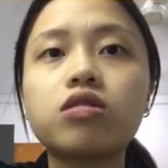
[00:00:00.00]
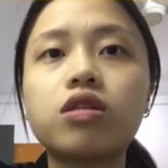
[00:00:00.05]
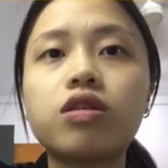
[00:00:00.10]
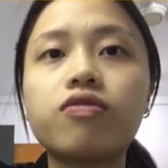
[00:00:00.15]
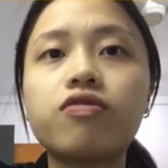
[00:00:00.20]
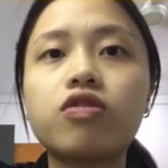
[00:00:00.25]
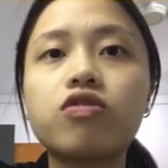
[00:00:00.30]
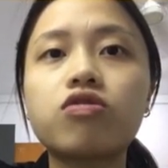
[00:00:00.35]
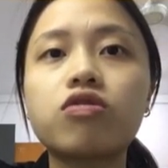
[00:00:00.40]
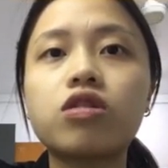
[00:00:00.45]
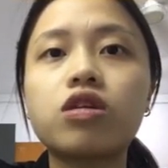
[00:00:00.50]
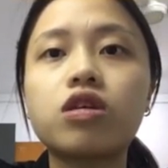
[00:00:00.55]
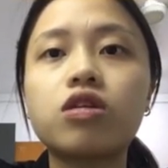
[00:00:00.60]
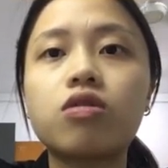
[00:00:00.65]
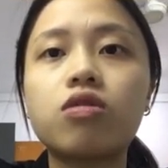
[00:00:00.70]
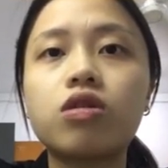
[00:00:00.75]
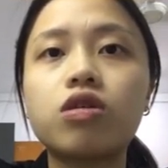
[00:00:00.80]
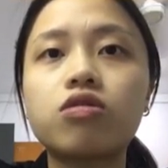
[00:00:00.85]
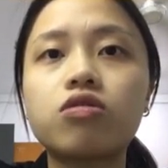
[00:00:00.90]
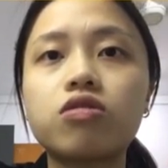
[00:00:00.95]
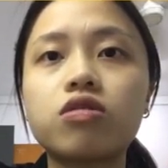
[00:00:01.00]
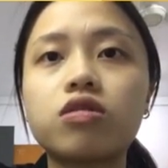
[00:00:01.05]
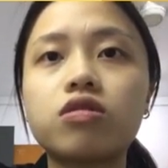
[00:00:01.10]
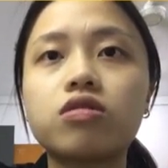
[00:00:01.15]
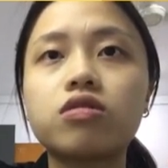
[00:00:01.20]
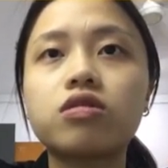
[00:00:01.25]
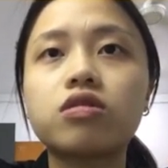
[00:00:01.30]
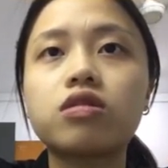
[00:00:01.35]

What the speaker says: differential equation.